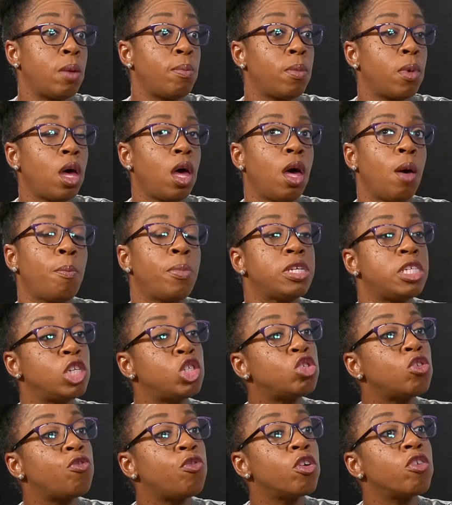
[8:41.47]
a
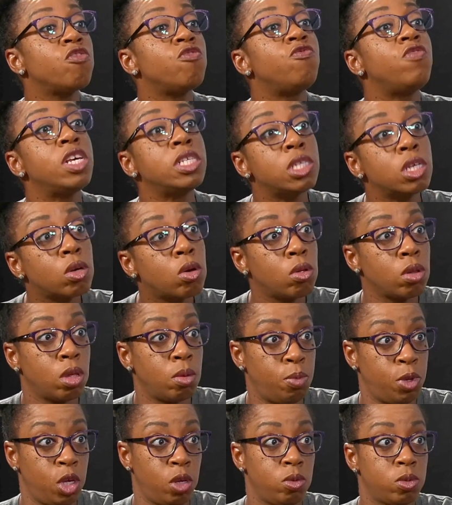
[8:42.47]
potential for
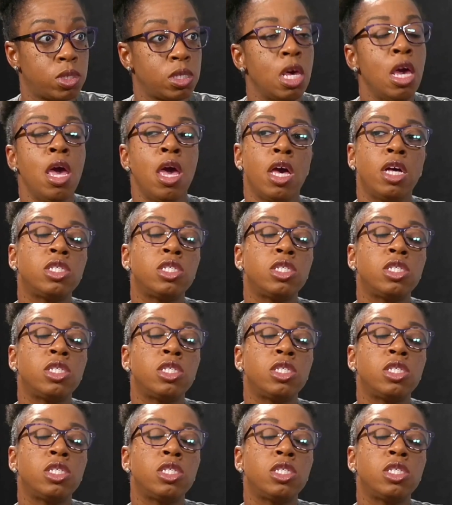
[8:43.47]
physical abuse.